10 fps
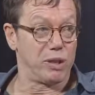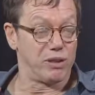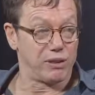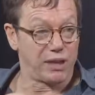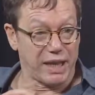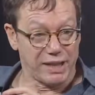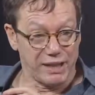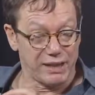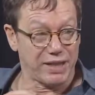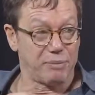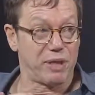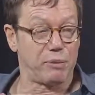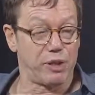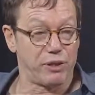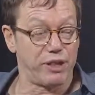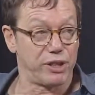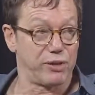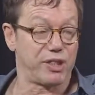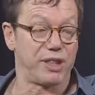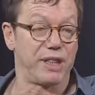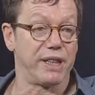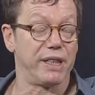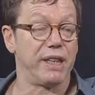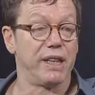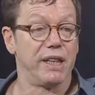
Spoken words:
when you're liking something, when you're interested in it.